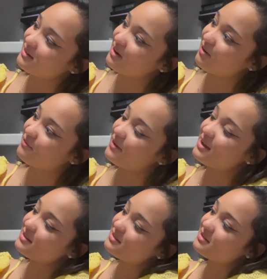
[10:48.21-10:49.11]
And her
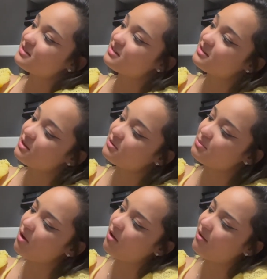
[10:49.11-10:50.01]
face is just so
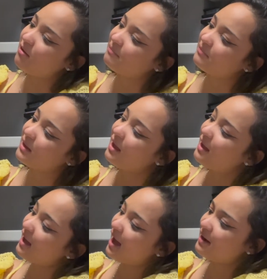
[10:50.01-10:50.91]
small.
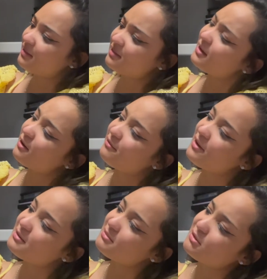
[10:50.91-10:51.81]
I didn't think her
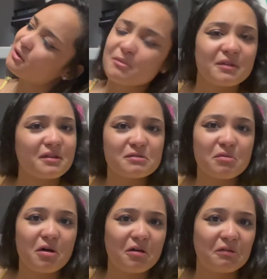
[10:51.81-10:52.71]
face was gonna be that
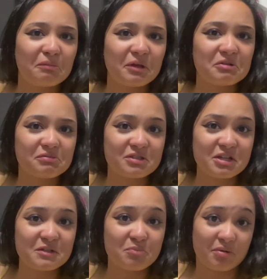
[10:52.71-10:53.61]
small, but
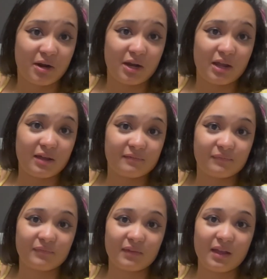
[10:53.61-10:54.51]
she's pretty.
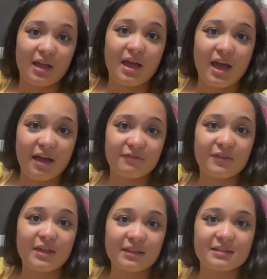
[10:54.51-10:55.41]
I
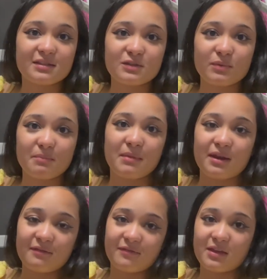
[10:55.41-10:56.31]
feel like this is what
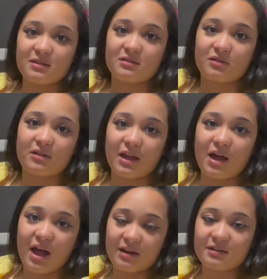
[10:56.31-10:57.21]
mini fees look like,
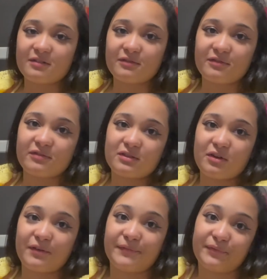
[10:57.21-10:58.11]
kind of.
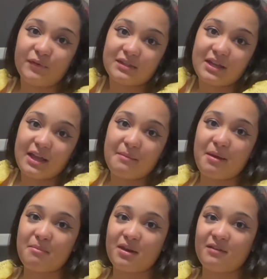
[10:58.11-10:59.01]
So once I get my
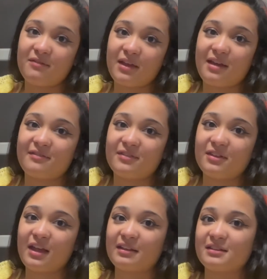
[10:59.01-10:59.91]
mini fee, I feel
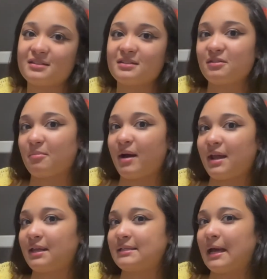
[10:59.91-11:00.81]
like this is their
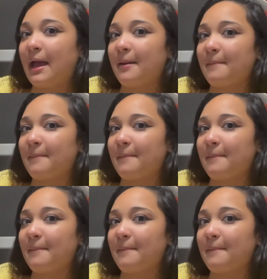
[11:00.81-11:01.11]
body type.